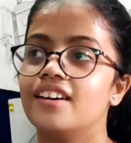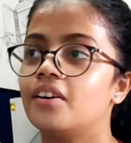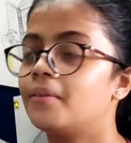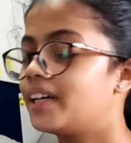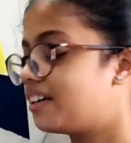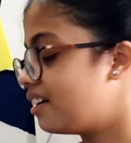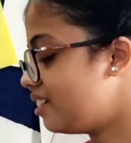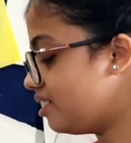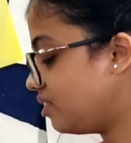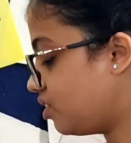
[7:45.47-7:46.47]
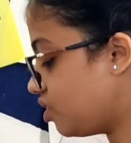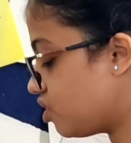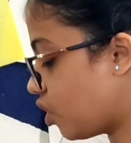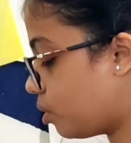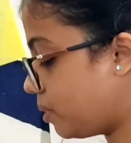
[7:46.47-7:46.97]
Oh my god, you're just
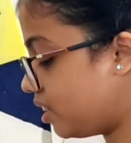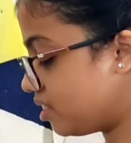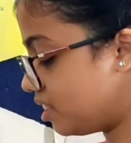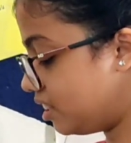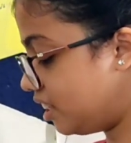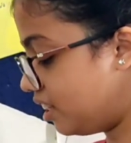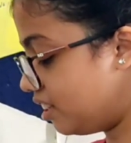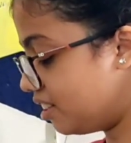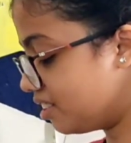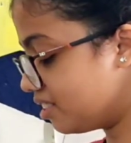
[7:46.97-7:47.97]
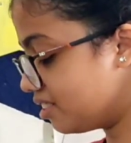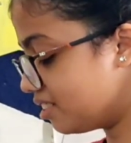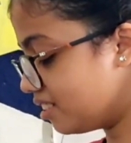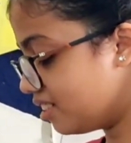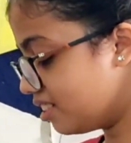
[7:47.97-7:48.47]
so amazing, Leigh.
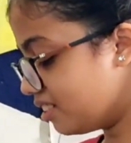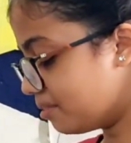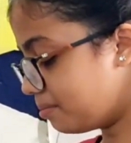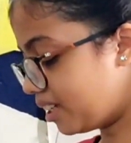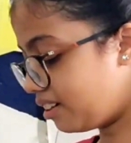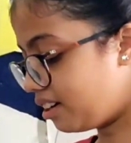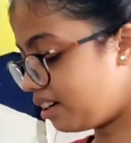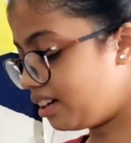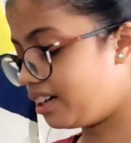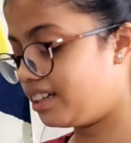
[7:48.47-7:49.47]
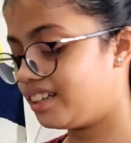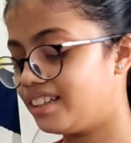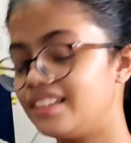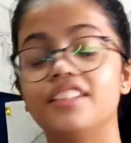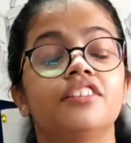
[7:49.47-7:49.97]
My god.
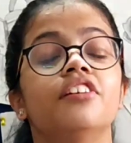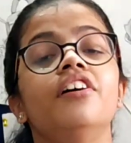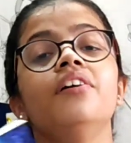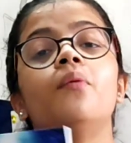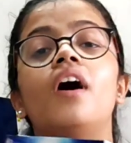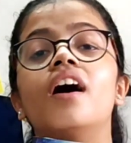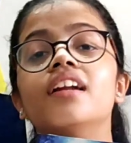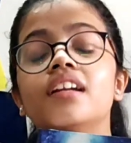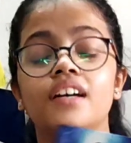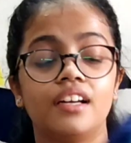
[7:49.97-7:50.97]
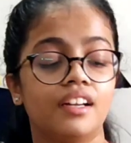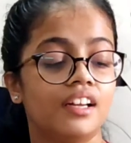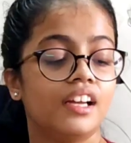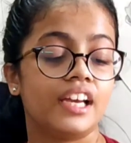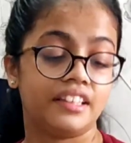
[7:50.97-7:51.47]
The third one
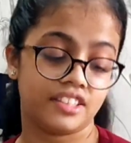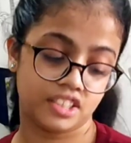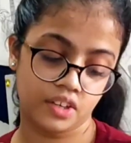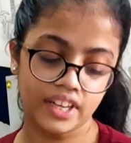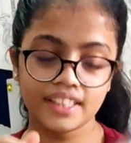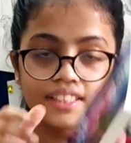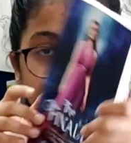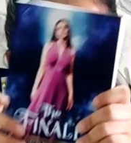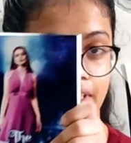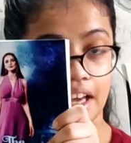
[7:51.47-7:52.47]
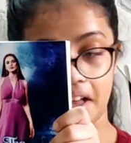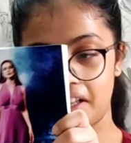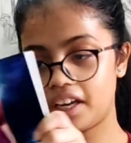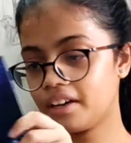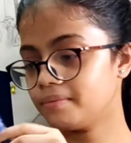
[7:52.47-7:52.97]
in the series, the
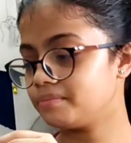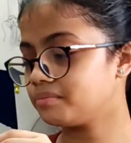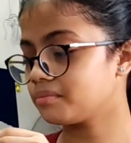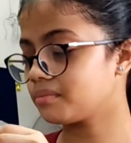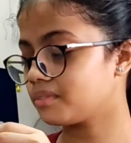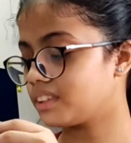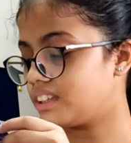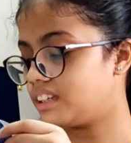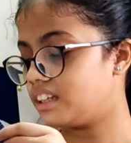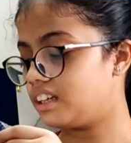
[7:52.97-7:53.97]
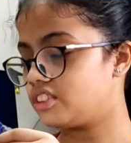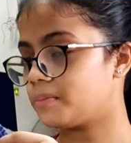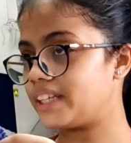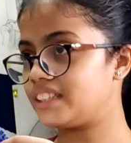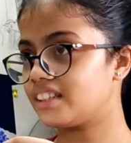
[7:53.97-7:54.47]
finale. So
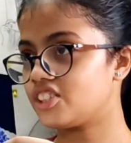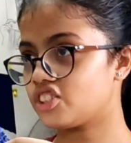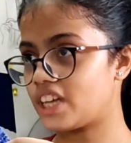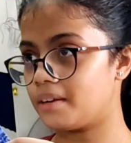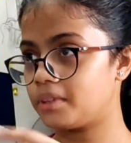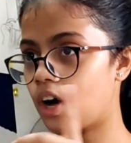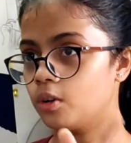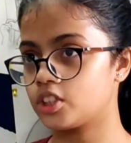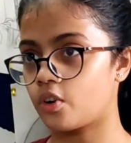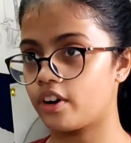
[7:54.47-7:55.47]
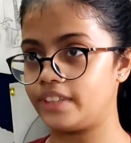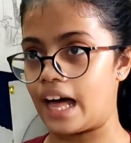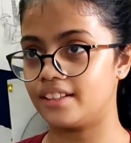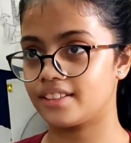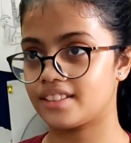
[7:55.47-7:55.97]
basically she sent me the whole story of
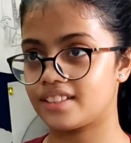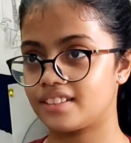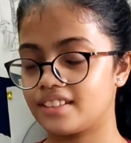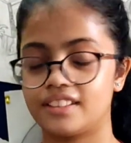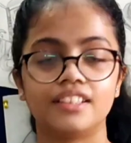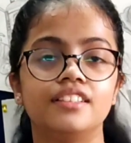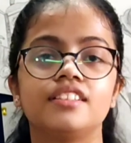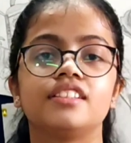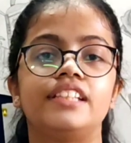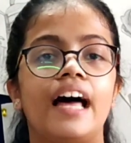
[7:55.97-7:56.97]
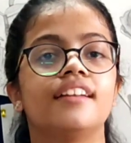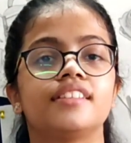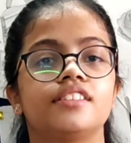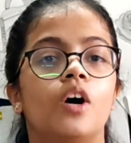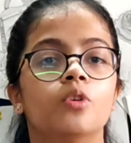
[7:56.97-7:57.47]
Dallas. This is
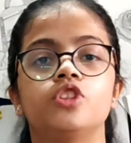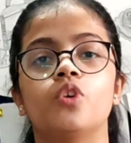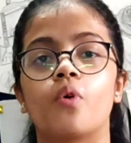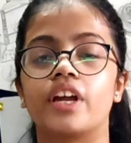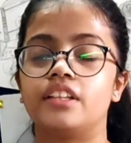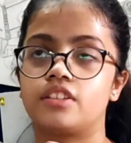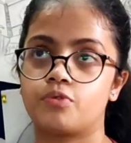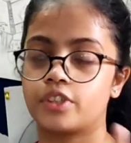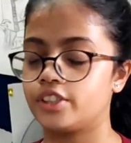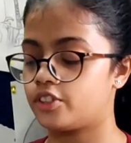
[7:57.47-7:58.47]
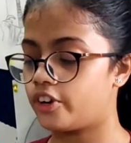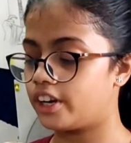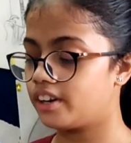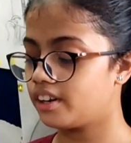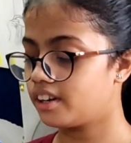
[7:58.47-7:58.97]
Dallas's whole story, the first 3.